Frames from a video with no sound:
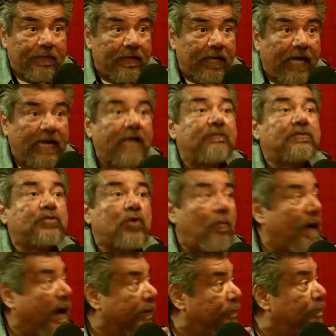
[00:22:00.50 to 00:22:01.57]
And I even told
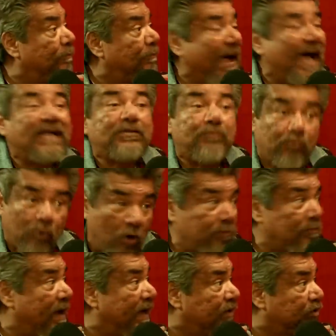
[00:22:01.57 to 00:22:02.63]
my road
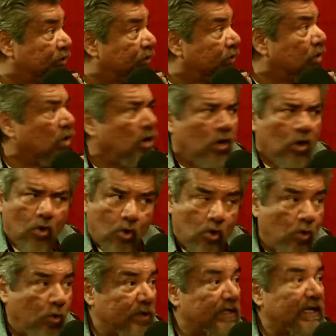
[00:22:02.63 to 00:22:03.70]
manager
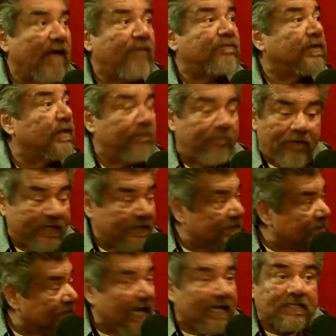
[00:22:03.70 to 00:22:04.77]
who left the fucking
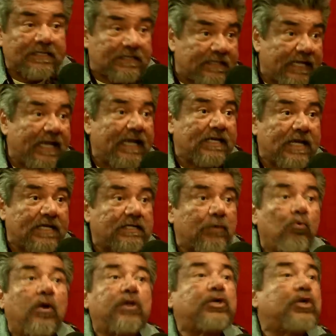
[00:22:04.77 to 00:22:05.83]
side of the stage, I said,
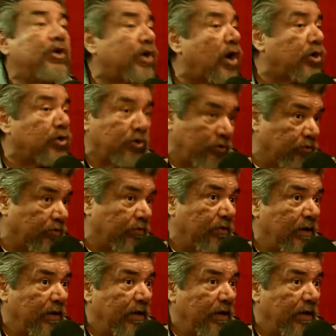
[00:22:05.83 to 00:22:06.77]
what good are you